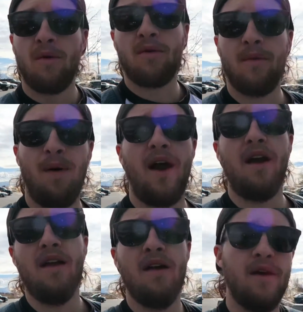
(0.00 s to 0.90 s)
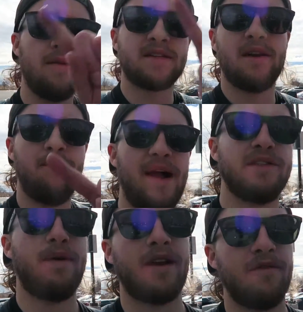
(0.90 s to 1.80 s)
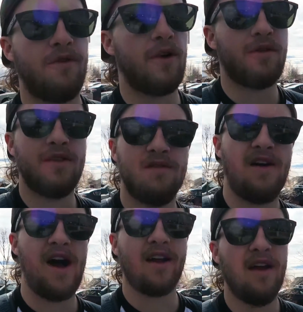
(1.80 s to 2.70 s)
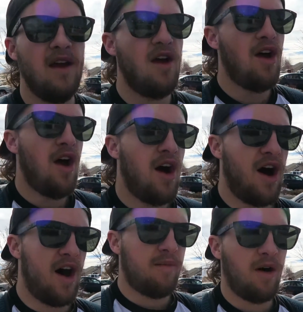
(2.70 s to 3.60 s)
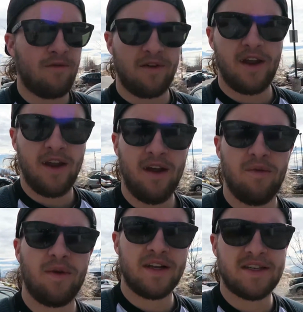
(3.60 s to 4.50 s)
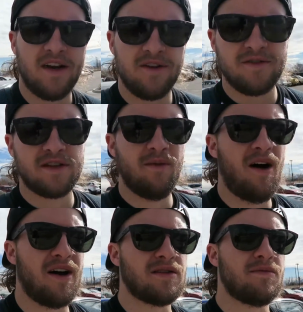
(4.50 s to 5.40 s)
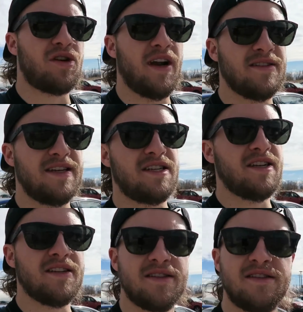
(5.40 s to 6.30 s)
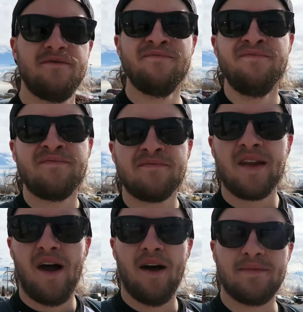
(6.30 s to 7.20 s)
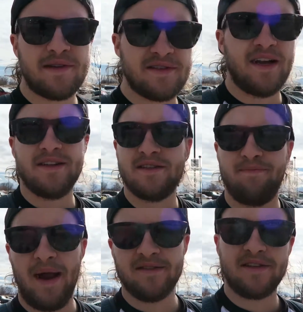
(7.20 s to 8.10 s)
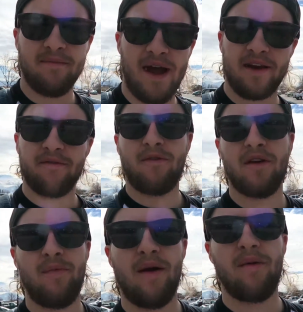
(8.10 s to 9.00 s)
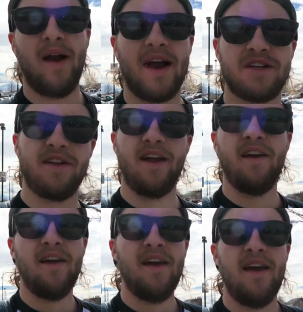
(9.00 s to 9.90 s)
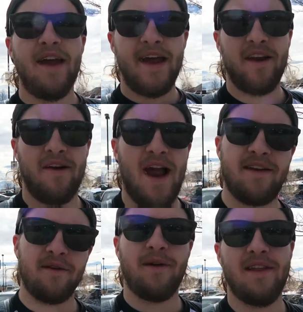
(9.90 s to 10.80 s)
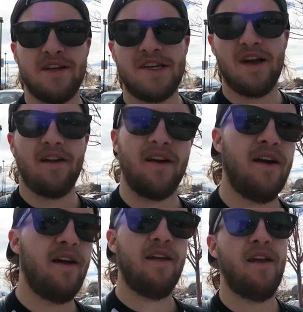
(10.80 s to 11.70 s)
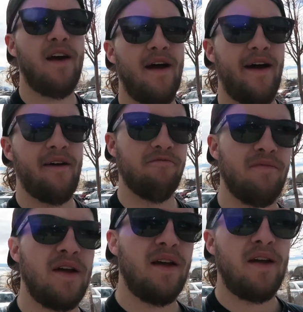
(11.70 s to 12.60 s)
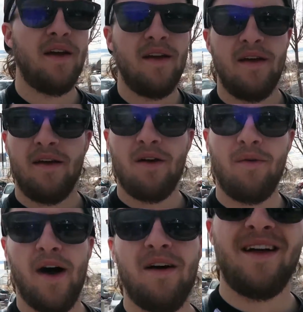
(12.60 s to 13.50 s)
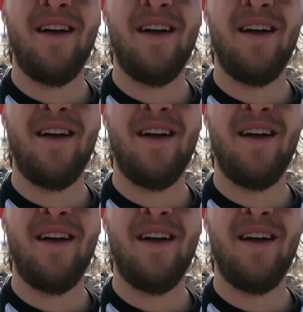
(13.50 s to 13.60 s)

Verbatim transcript: when we're apart, we're just gonna bounce back and forth with the vlog. Um, hopefully we start doing some awesome transitions um, so it's not just bouncing back and forth, but we're actually interacting with each other. Um, well,